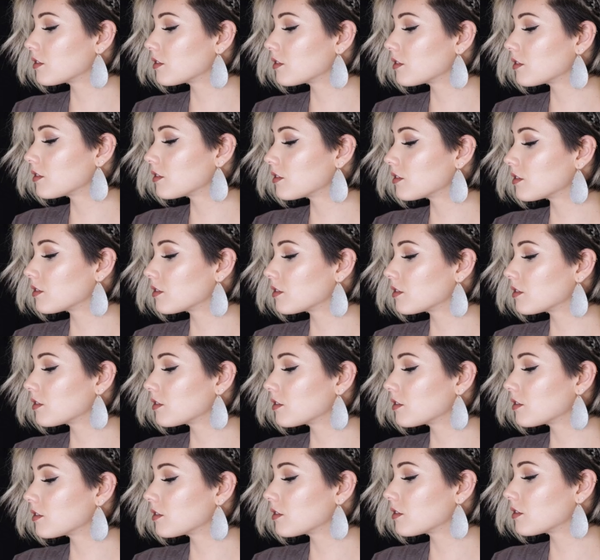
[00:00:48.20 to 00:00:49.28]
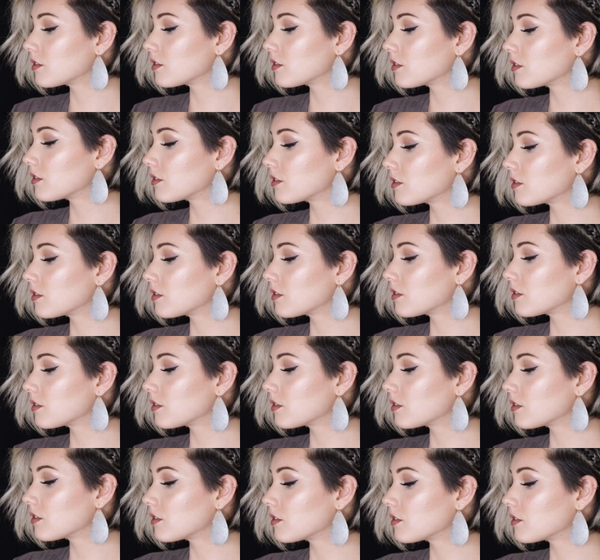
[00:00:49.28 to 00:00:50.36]

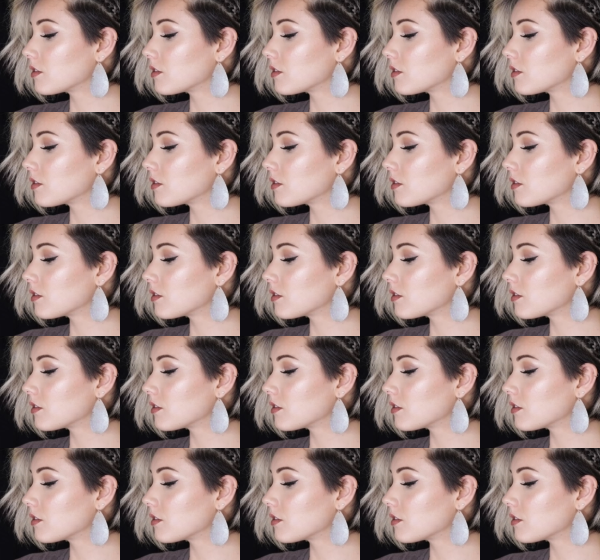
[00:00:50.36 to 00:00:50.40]
(silence)